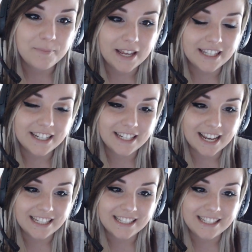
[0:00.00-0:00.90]
Eta
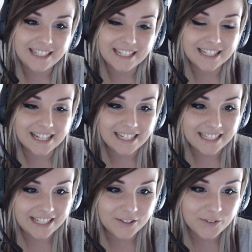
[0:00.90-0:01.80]

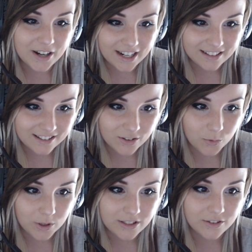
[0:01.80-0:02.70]
1992 asks,
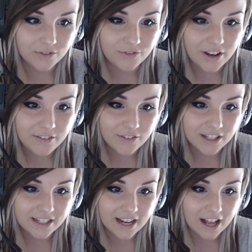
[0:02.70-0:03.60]
"What's your
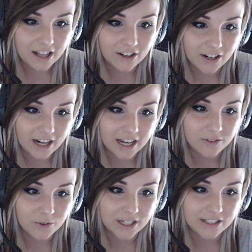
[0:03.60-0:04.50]
favorite color
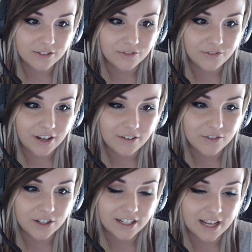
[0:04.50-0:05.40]
and what is your
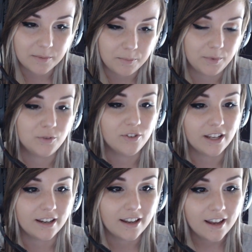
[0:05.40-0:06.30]
favorite
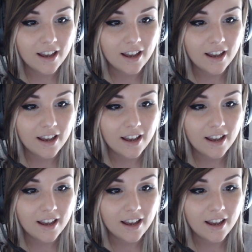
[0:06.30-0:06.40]
music?"